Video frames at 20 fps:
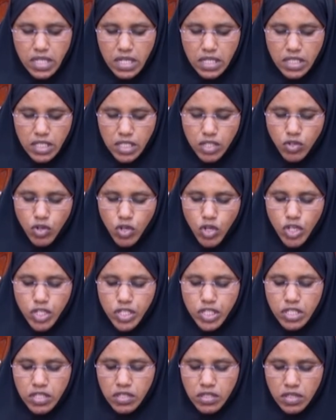and
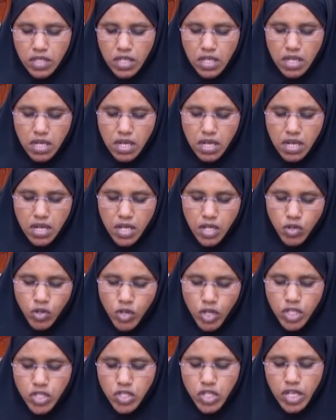Technologies
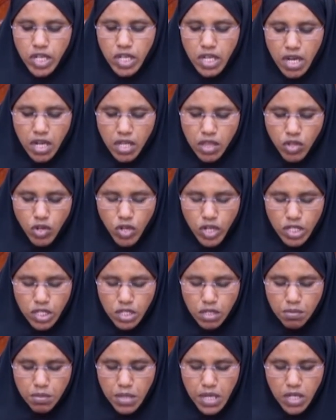Regulatory
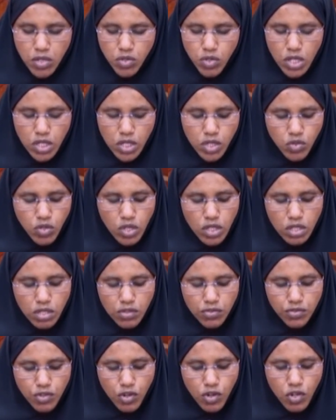Authority Bill
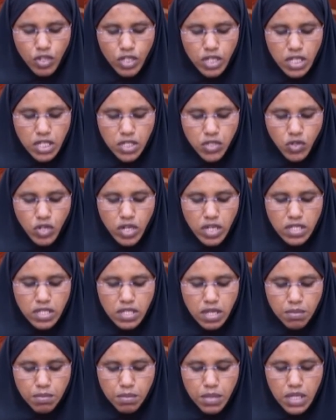2024, National
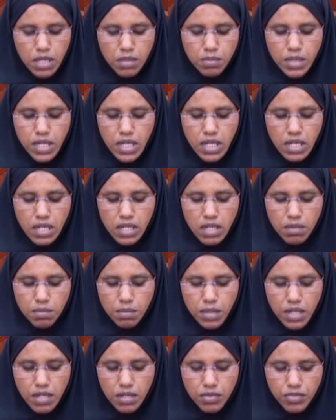Assembly Bill
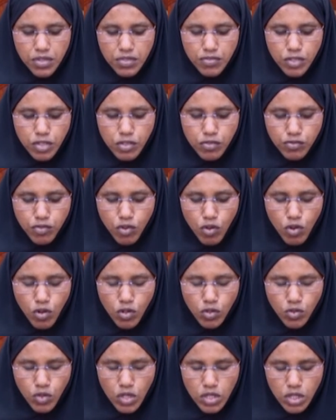number 54,
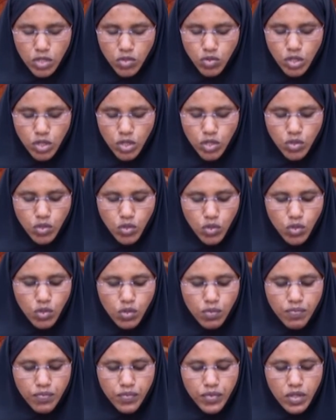
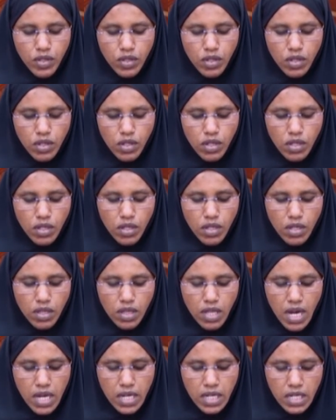2022.
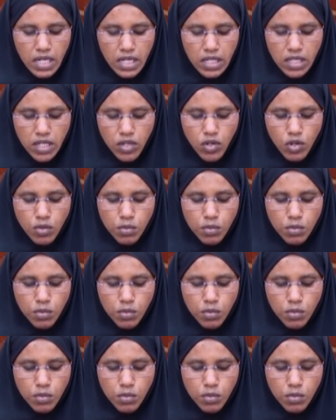Thirdly, the